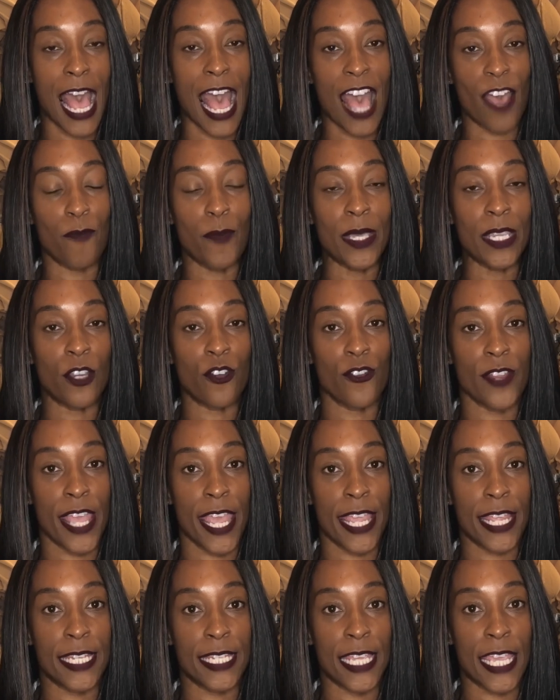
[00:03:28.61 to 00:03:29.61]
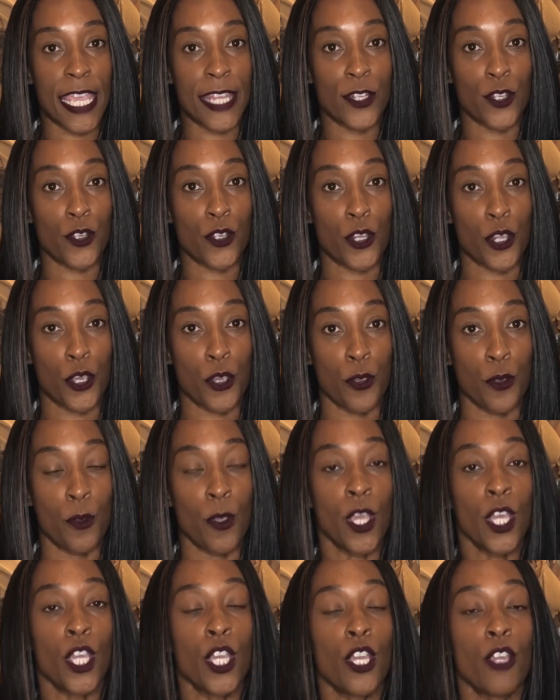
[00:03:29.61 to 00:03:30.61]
have been created to